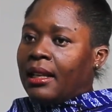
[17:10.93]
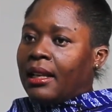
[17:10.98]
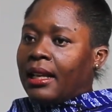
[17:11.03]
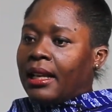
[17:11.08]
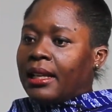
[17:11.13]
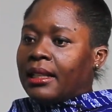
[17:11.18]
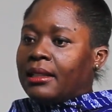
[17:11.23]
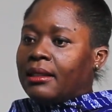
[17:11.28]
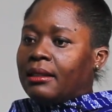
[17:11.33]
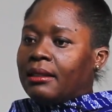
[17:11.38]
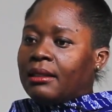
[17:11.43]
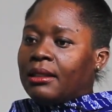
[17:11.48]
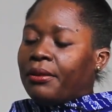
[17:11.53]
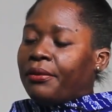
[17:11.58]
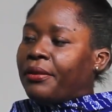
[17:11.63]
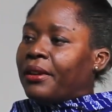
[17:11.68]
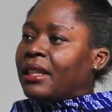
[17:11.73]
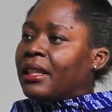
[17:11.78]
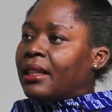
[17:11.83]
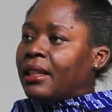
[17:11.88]
and
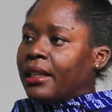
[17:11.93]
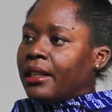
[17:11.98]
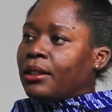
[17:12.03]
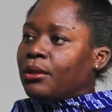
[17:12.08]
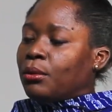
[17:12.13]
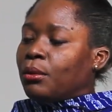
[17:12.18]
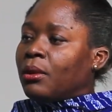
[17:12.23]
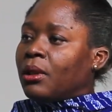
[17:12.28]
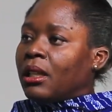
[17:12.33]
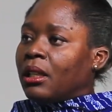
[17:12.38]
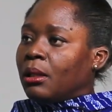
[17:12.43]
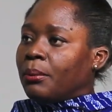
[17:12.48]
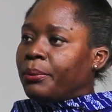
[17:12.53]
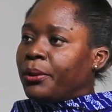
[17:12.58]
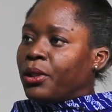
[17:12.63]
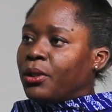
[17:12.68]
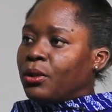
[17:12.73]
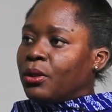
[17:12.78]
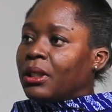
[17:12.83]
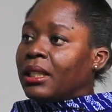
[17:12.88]
different things will help
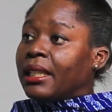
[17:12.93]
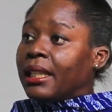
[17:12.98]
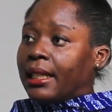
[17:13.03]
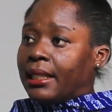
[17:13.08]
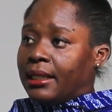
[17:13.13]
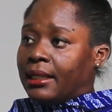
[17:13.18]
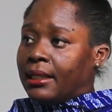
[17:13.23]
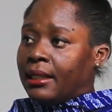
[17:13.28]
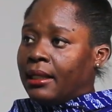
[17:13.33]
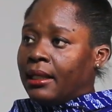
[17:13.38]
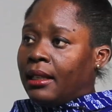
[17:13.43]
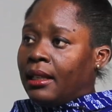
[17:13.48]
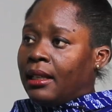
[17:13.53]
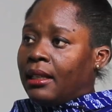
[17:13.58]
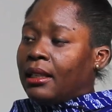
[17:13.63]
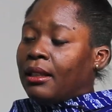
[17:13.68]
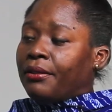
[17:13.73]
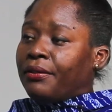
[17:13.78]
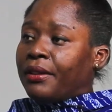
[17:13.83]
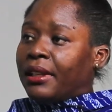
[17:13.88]
you to get
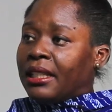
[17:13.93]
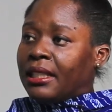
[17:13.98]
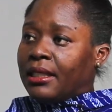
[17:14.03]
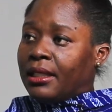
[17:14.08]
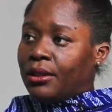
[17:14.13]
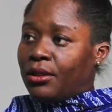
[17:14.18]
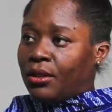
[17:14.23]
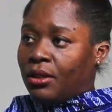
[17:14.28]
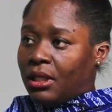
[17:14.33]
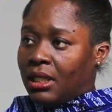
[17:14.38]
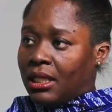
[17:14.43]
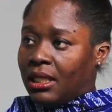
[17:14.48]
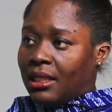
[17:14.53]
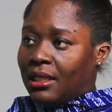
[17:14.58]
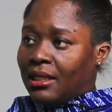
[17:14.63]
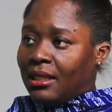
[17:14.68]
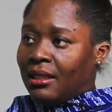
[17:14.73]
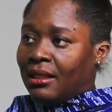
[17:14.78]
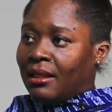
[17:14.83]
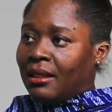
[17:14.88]
the funding you need.